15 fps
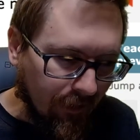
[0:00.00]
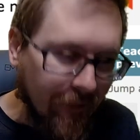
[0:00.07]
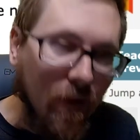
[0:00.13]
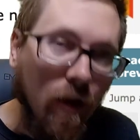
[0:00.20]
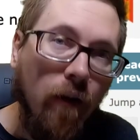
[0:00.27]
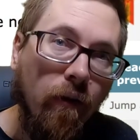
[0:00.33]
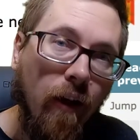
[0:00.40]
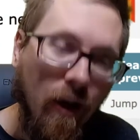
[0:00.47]

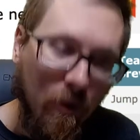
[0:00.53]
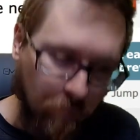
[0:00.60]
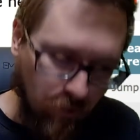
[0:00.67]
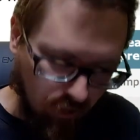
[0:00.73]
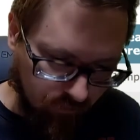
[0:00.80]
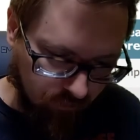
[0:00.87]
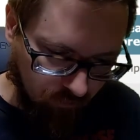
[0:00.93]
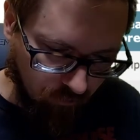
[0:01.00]
of the
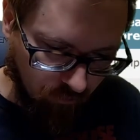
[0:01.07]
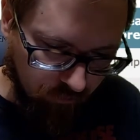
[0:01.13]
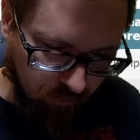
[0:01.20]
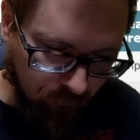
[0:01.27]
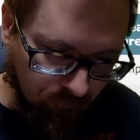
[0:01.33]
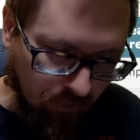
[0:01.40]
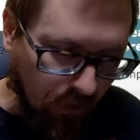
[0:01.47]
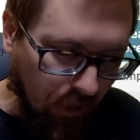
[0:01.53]
hypotenuse?
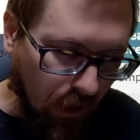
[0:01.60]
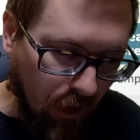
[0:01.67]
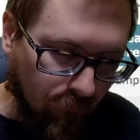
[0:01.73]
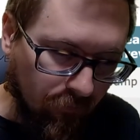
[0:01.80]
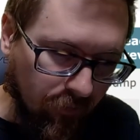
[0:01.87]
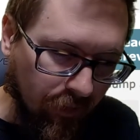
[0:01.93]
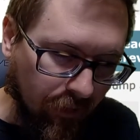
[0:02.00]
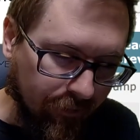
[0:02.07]
If
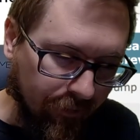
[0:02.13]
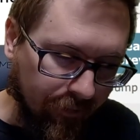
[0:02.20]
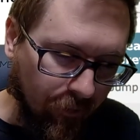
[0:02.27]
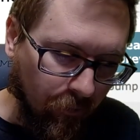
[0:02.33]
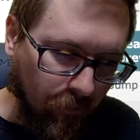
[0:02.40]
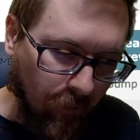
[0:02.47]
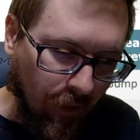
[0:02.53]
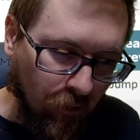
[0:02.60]

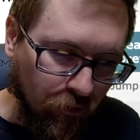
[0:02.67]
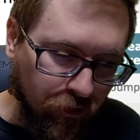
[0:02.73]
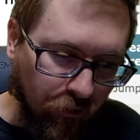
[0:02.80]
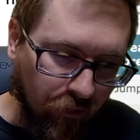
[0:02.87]
necessary, round to the